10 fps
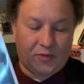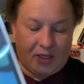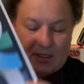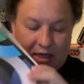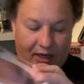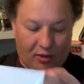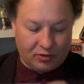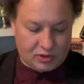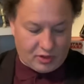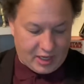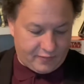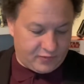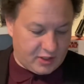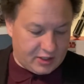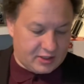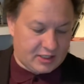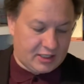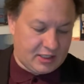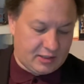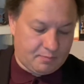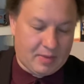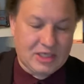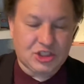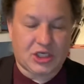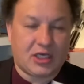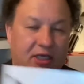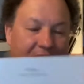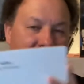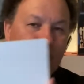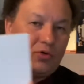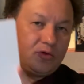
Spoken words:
Now I also have the Magic keyboard,